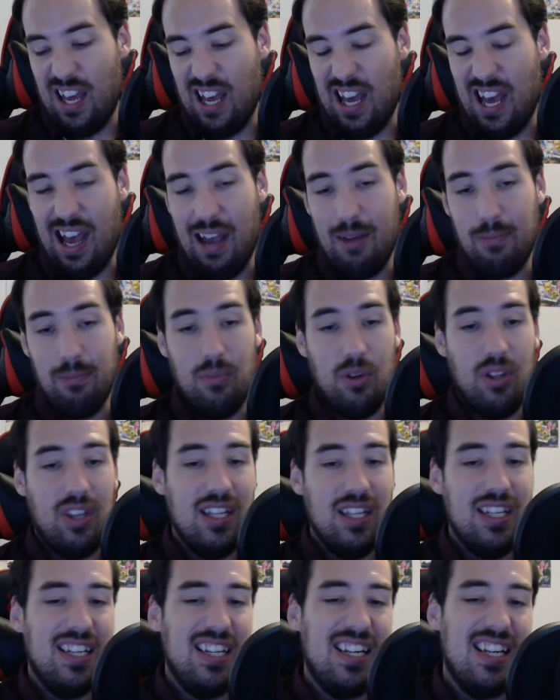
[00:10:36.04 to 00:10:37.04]
I'm
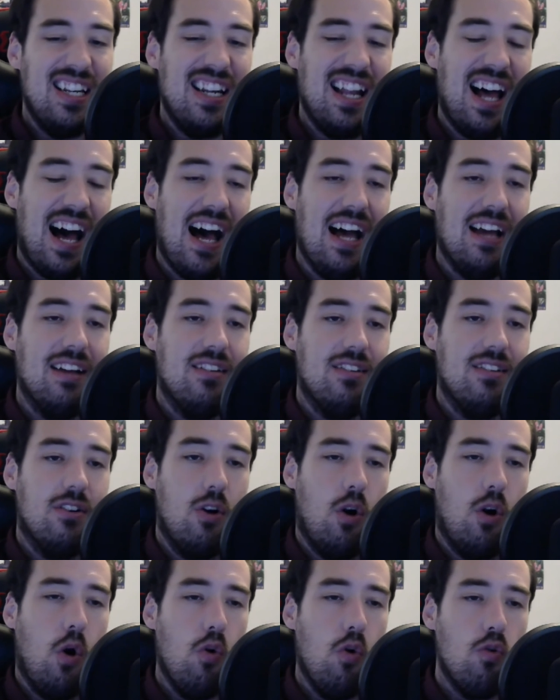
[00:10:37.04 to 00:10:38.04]
really not
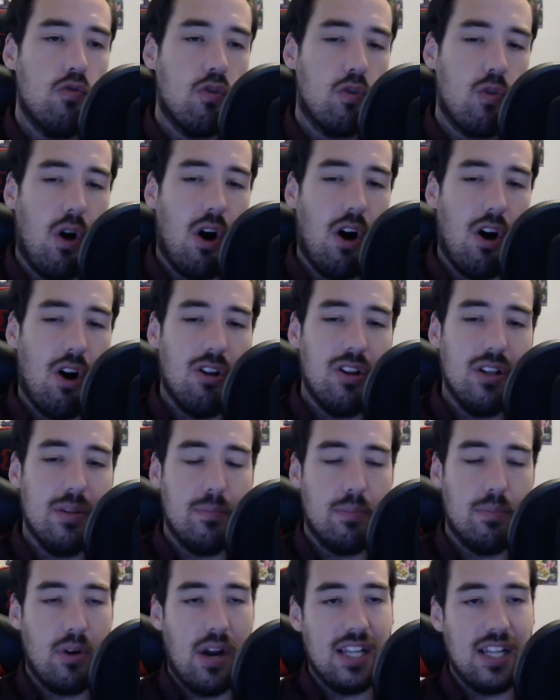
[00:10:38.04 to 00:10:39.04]
overall
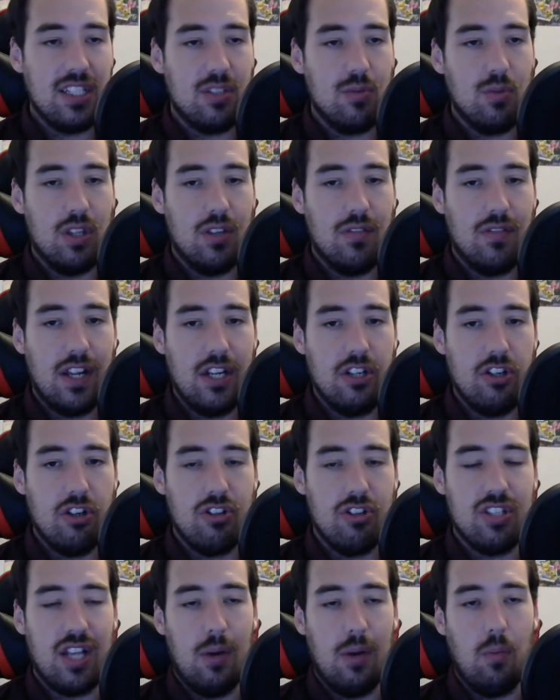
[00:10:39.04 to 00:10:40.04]
impressed with
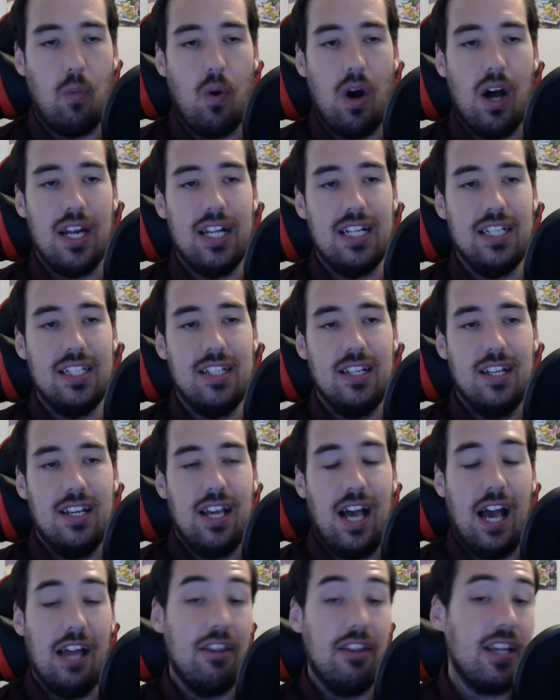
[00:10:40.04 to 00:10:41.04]
Avengers. I
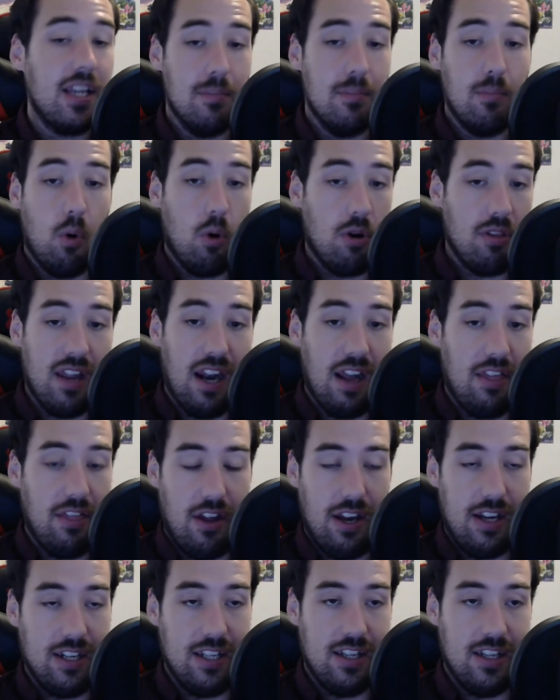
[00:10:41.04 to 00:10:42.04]
like it more than I
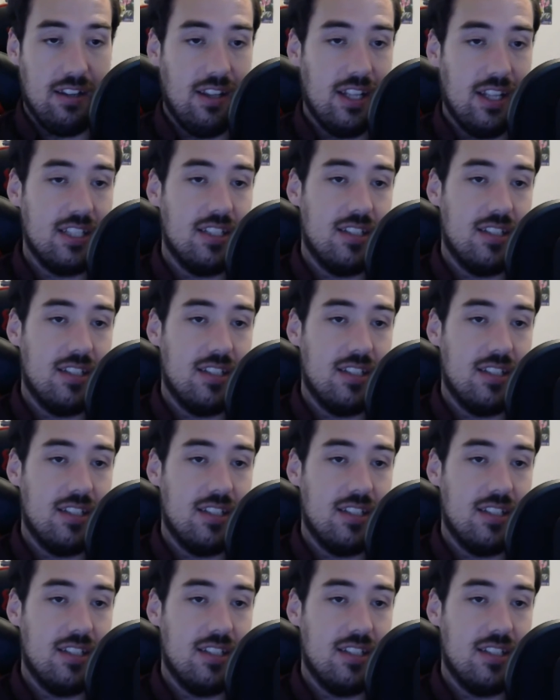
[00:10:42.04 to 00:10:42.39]
thought I did.